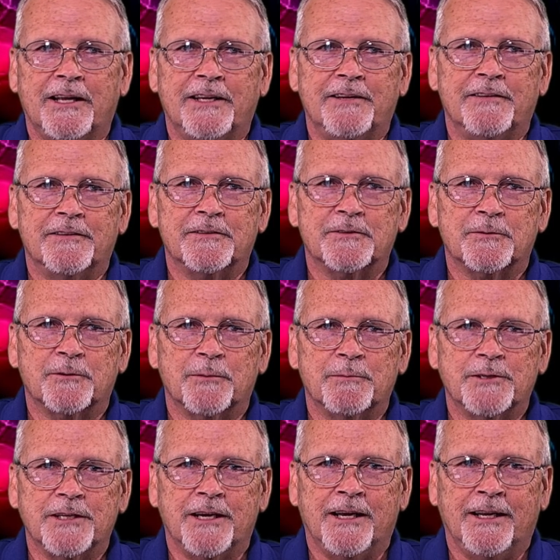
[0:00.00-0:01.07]
any of the
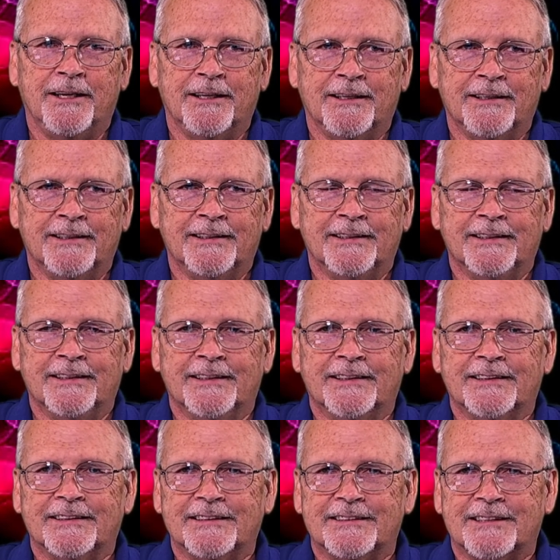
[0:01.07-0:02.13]
storms yet.
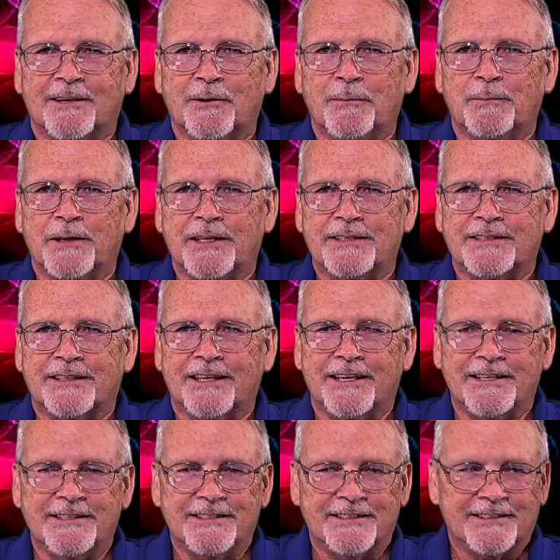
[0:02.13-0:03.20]
At least I hope that's the
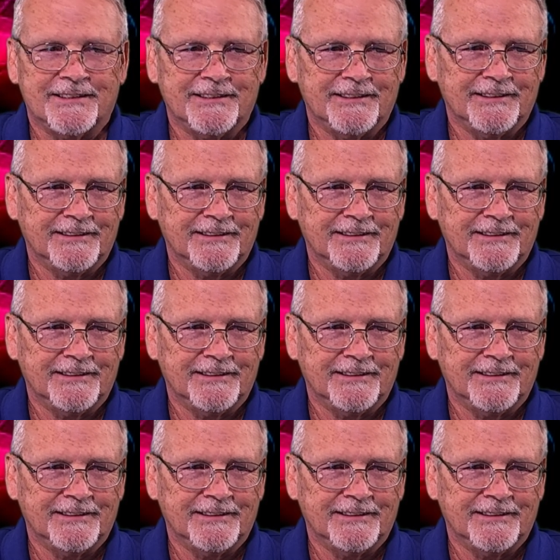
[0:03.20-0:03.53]
case.